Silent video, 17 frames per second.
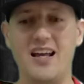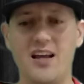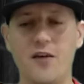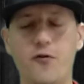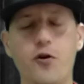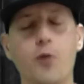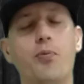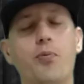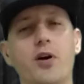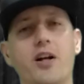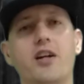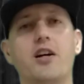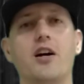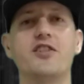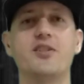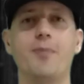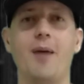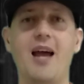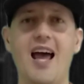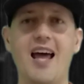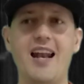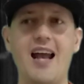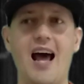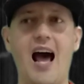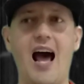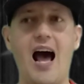if you put a gun to my
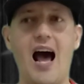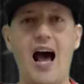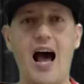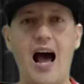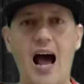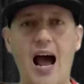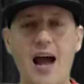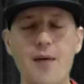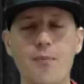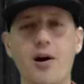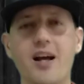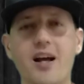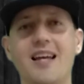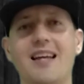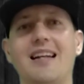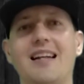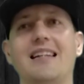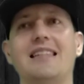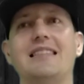head, I might